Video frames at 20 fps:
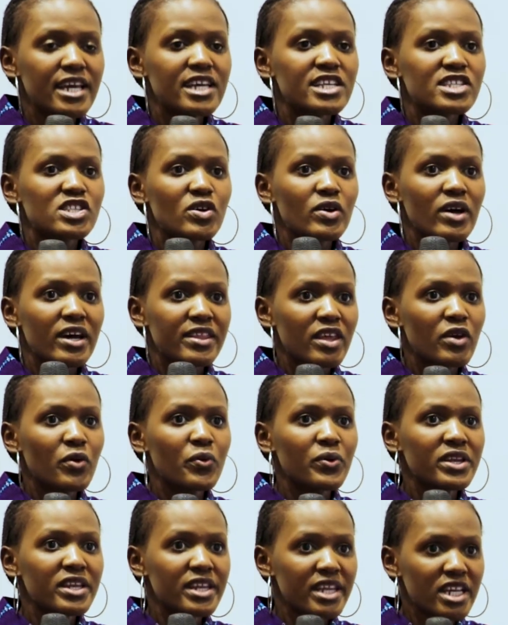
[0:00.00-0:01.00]
So I think
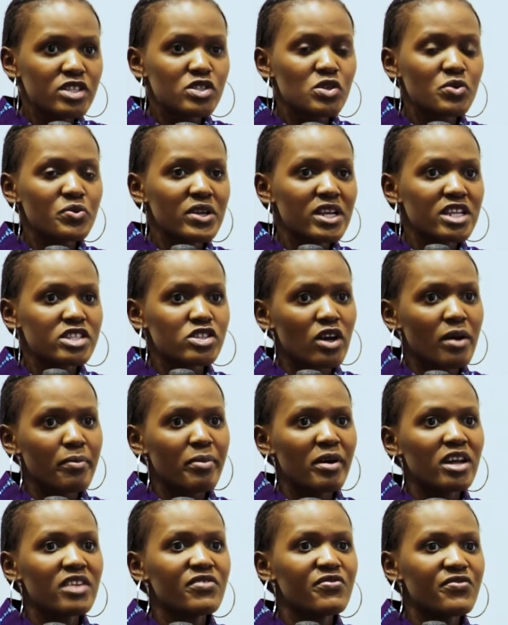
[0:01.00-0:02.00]
we need to really talk
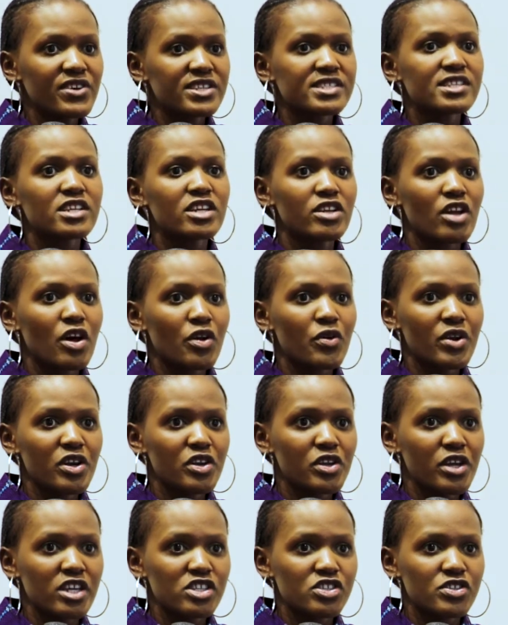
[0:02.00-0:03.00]
about investing in our
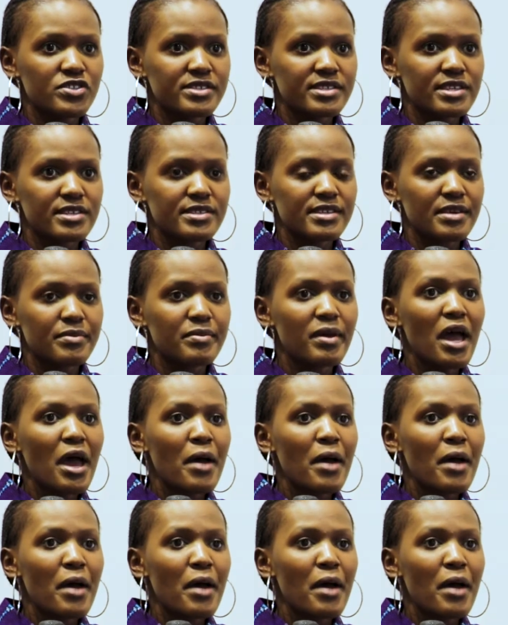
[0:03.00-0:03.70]
education system,